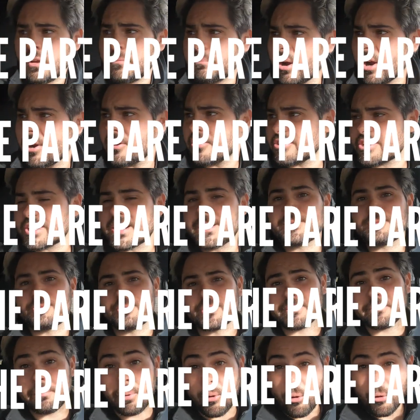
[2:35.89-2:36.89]
partnerships
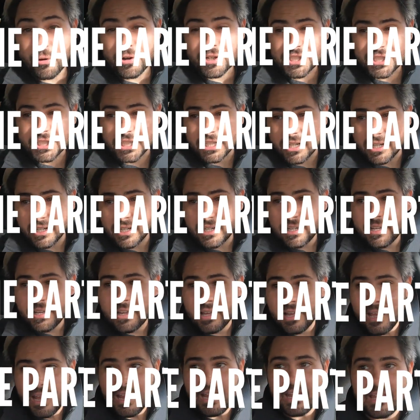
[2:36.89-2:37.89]
with Porsche,
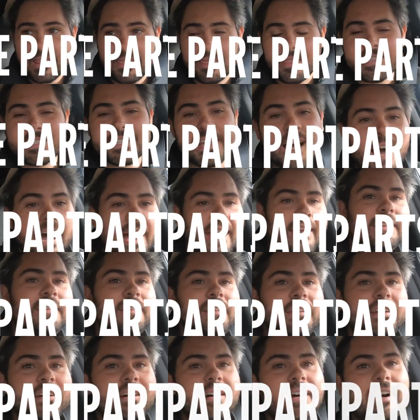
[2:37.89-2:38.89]
and this
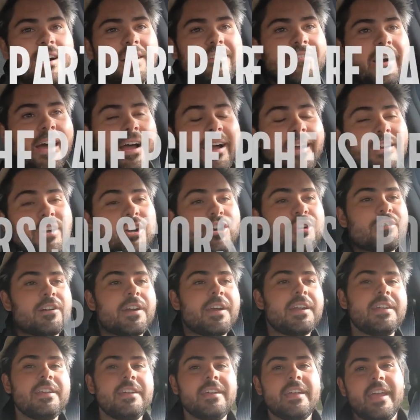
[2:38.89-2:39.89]
idea of
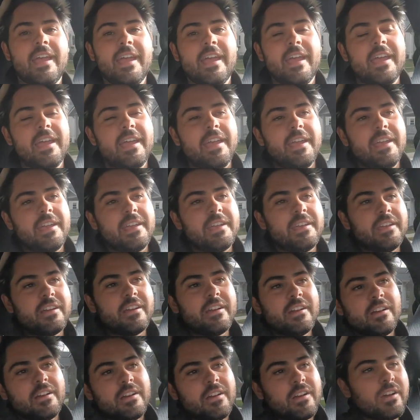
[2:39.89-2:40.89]
creating a
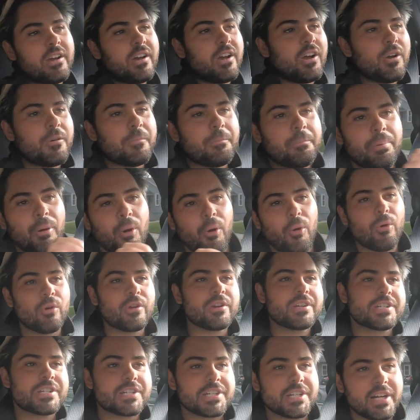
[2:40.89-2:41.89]

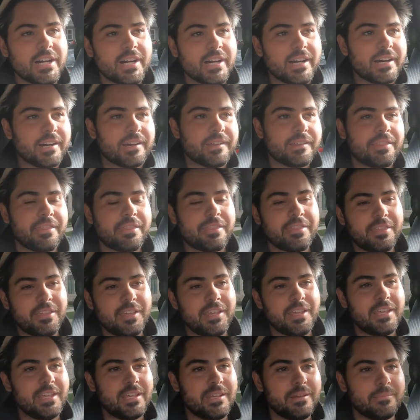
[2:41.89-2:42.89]
Porsche
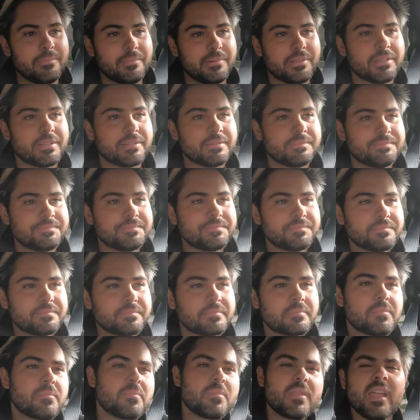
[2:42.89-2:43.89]
themed,
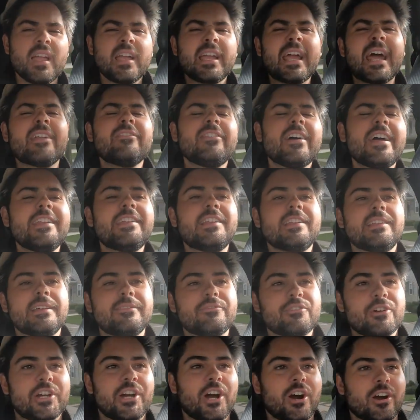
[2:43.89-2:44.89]
kind of like a
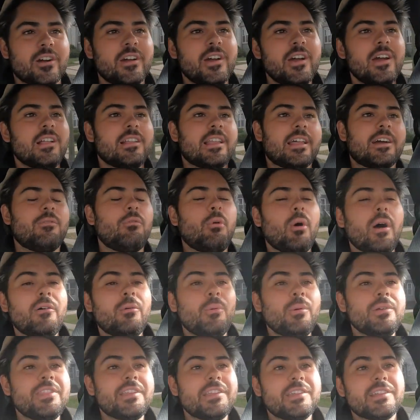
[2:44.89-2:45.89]
delivery car. Like, what
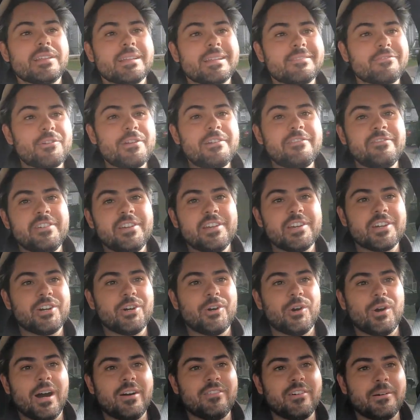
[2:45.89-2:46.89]
would the delivery
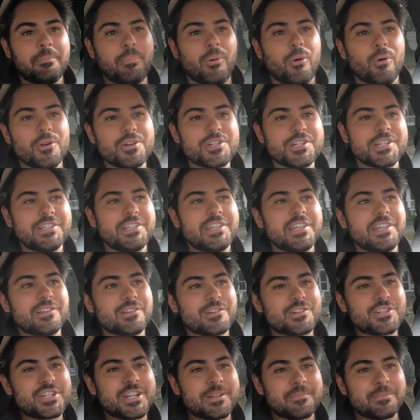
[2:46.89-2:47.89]
vehicle of a Porsche
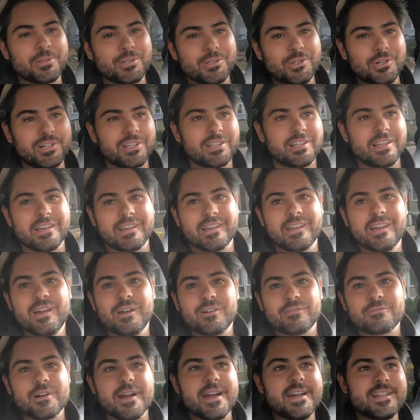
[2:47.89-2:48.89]
dealership look like,
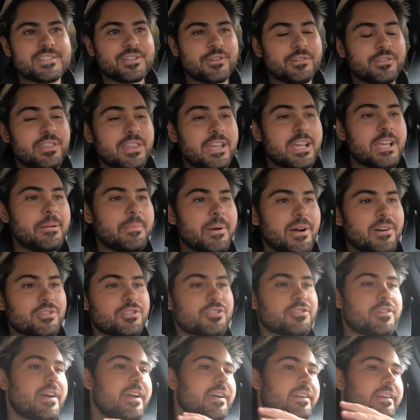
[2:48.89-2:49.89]
right? So thinking about
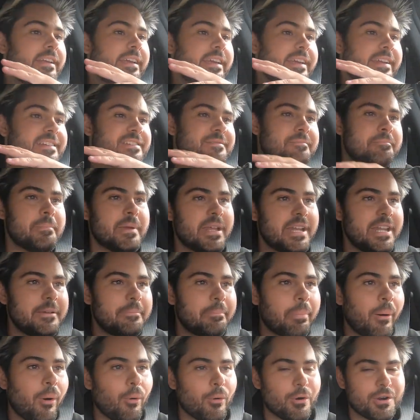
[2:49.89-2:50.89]
trying to get as many
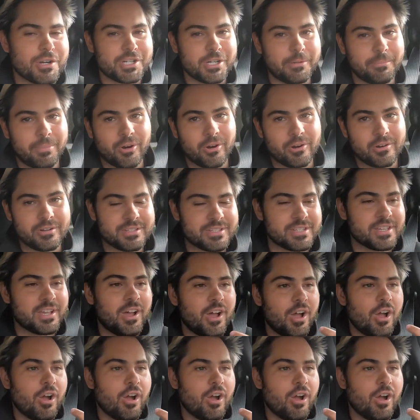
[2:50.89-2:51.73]
Porsche parts